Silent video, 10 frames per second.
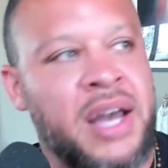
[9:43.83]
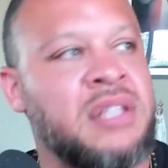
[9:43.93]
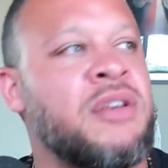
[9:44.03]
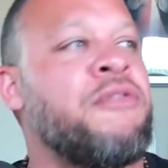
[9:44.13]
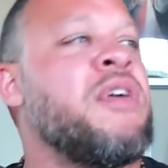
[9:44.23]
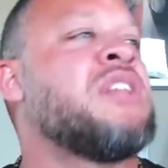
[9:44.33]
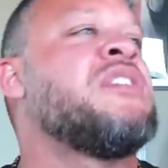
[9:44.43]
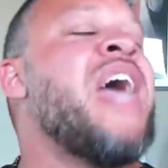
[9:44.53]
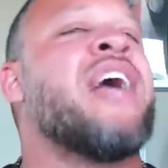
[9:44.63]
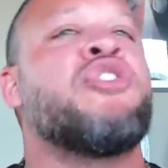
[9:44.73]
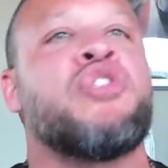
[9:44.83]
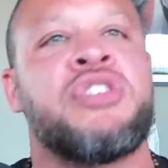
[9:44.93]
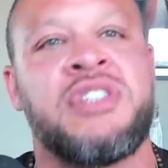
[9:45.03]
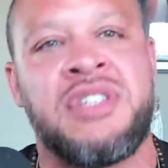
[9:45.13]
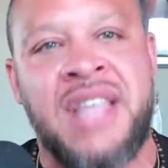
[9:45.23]
It's, a, it's an extra
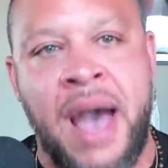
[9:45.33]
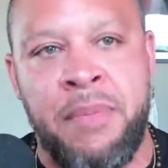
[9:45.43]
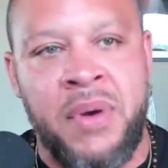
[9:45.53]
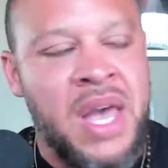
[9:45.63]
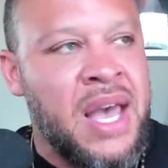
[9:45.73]
step.